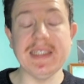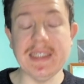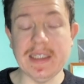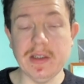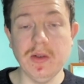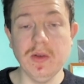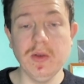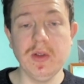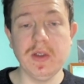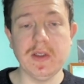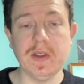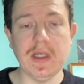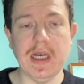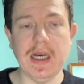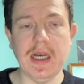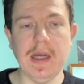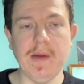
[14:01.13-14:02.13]
to get
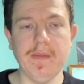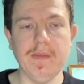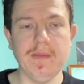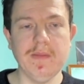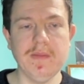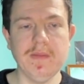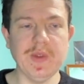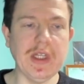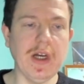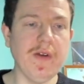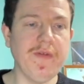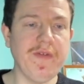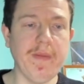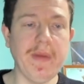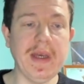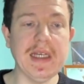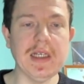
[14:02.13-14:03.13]
singles.
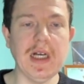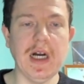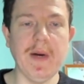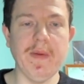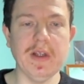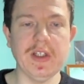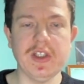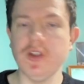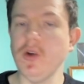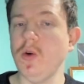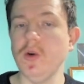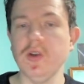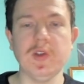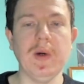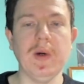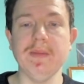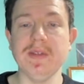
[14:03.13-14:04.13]
For me, I'm a
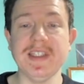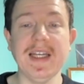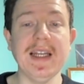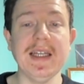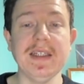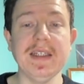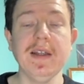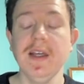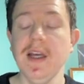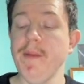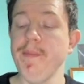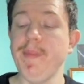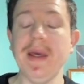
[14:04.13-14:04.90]
store, so I'm selling.